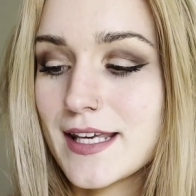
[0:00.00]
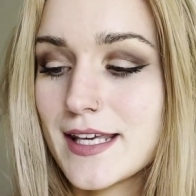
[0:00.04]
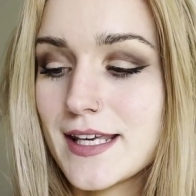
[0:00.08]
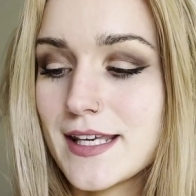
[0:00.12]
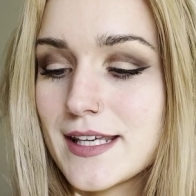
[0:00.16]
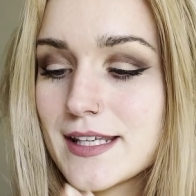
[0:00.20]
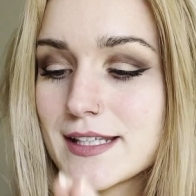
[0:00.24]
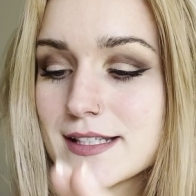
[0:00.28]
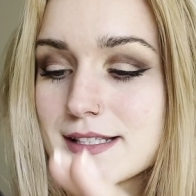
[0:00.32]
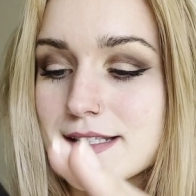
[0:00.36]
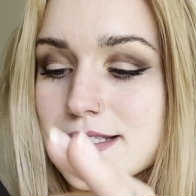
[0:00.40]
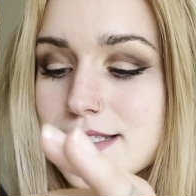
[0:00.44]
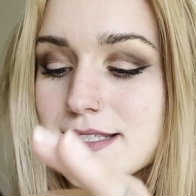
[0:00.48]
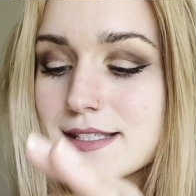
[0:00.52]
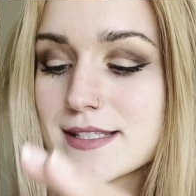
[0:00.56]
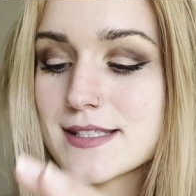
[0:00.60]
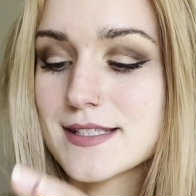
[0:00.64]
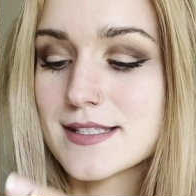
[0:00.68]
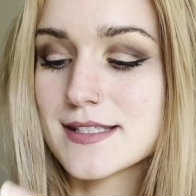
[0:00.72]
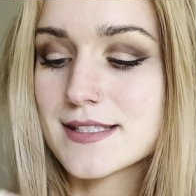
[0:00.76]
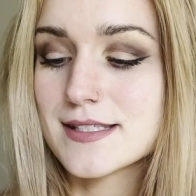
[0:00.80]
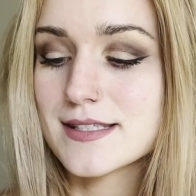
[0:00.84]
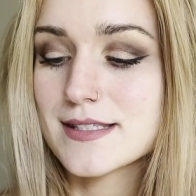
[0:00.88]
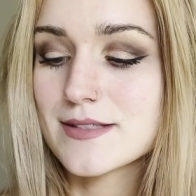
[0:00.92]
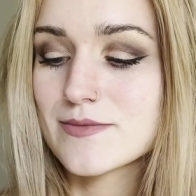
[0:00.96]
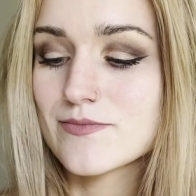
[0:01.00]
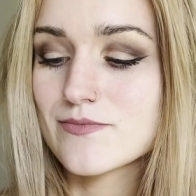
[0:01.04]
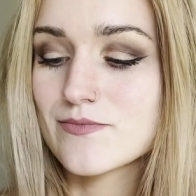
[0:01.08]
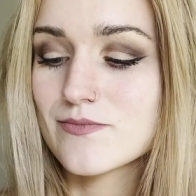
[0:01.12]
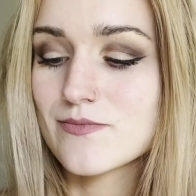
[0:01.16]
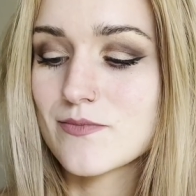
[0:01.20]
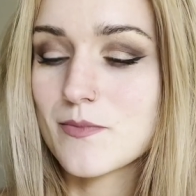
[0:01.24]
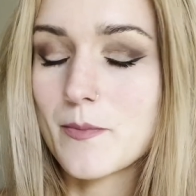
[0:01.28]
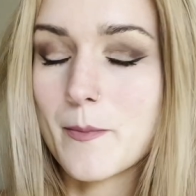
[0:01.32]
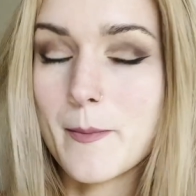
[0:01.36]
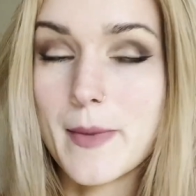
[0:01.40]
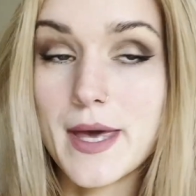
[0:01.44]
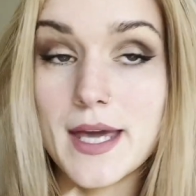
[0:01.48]
It's
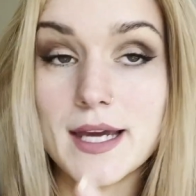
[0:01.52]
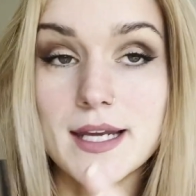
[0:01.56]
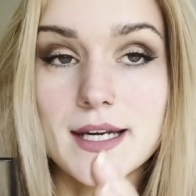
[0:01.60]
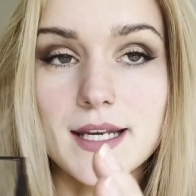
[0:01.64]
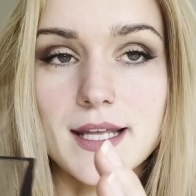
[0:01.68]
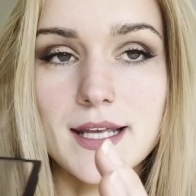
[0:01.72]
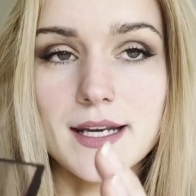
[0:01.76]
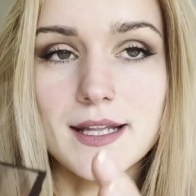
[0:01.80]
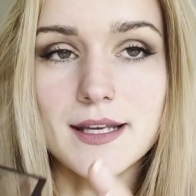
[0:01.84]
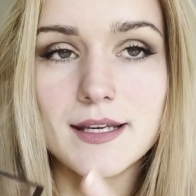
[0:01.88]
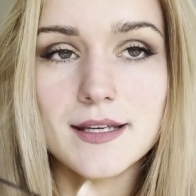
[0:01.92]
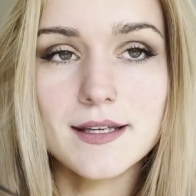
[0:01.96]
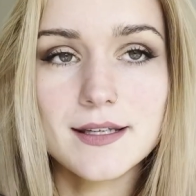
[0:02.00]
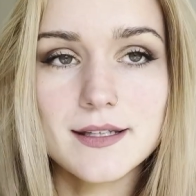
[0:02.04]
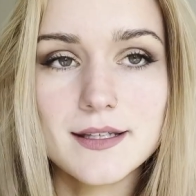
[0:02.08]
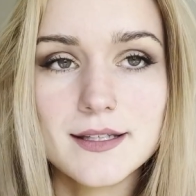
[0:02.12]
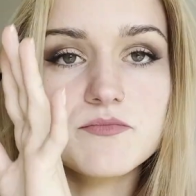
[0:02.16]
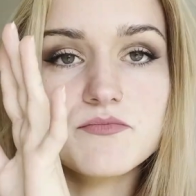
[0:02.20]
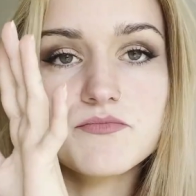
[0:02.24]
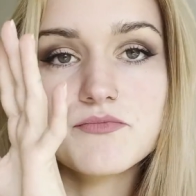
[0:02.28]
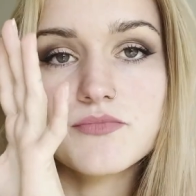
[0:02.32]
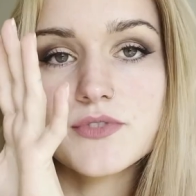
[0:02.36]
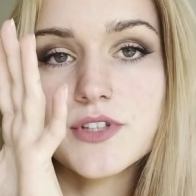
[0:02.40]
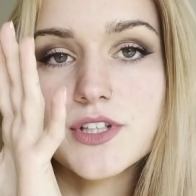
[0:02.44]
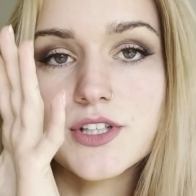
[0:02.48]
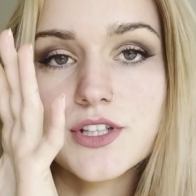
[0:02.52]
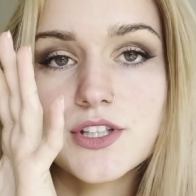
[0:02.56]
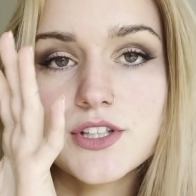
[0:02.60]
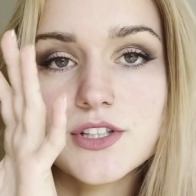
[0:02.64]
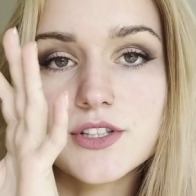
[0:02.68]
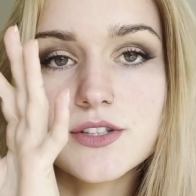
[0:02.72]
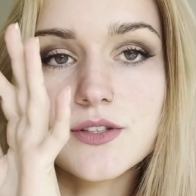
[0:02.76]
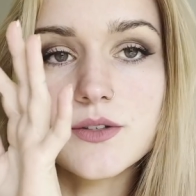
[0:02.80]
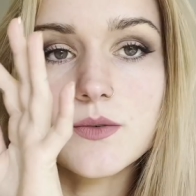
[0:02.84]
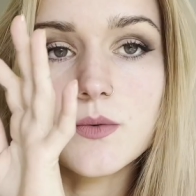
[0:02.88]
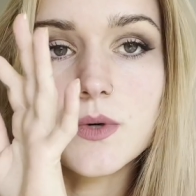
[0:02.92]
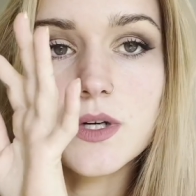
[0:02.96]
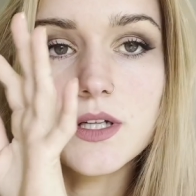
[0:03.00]
magnetic, pretty
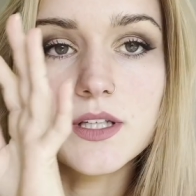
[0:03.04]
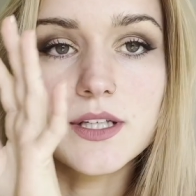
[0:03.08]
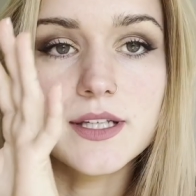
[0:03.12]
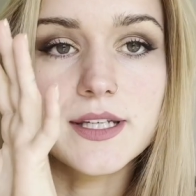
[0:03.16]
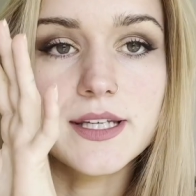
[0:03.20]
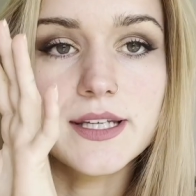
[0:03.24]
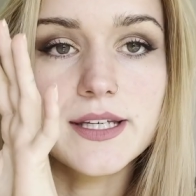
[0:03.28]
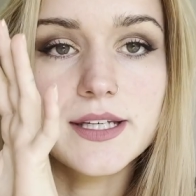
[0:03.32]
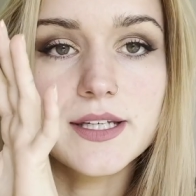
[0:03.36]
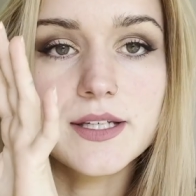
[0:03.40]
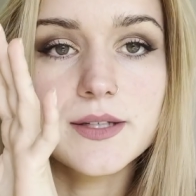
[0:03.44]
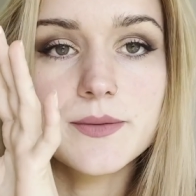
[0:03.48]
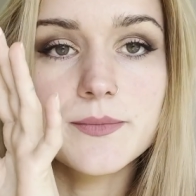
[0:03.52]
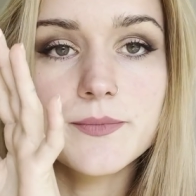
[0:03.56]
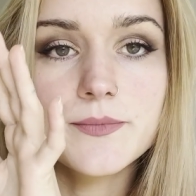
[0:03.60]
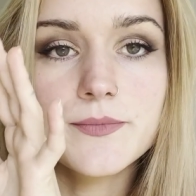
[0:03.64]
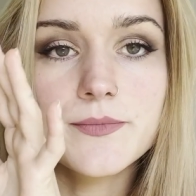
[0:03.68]
good quality.